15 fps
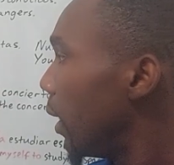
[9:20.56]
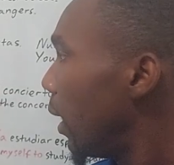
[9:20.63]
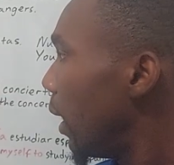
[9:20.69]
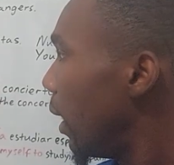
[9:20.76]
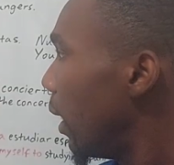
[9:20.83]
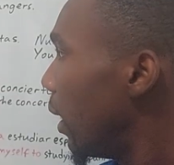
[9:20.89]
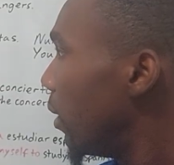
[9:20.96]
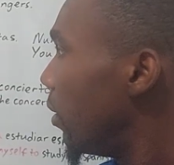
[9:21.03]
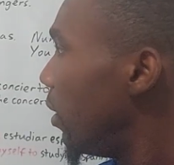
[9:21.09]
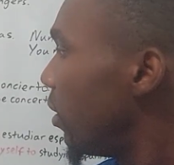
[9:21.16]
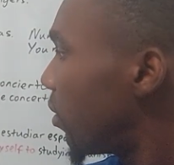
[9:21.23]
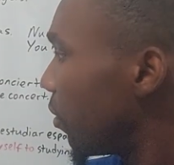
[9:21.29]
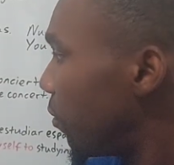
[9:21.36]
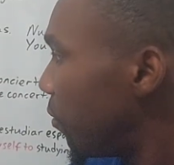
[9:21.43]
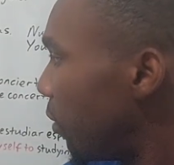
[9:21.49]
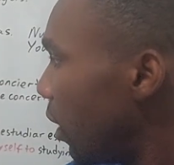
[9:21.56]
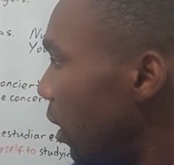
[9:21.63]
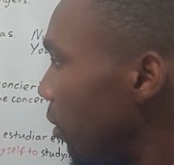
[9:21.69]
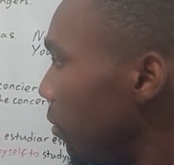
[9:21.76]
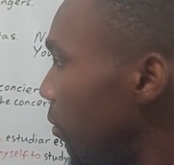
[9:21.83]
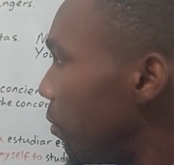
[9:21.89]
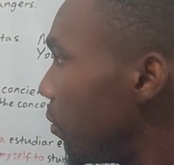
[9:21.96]
These are
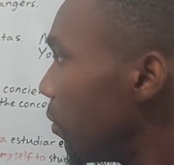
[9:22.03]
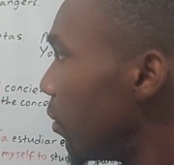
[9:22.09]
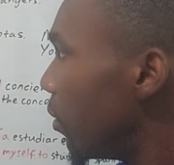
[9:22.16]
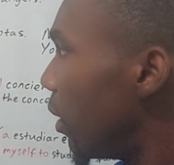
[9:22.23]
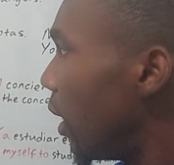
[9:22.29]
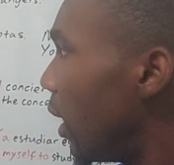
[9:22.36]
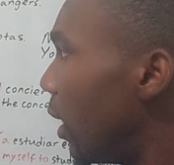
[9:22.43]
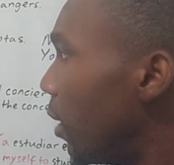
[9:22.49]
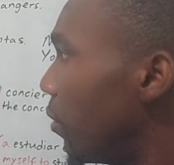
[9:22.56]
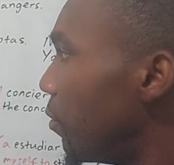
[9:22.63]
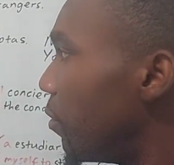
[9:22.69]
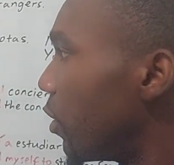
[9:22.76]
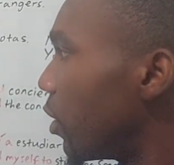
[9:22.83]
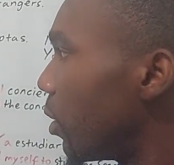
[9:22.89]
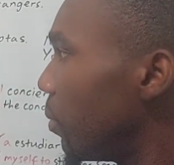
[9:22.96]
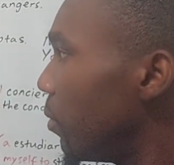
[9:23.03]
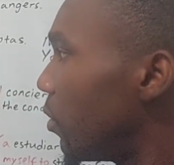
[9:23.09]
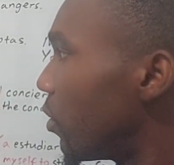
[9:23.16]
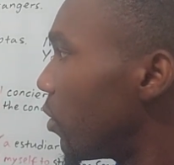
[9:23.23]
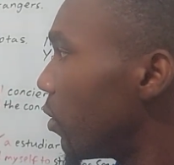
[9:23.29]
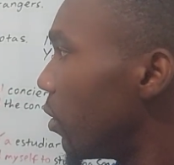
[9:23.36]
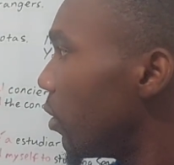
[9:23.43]
5
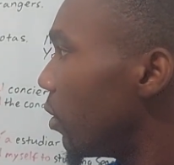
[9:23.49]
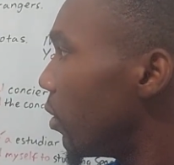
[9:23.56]
verbs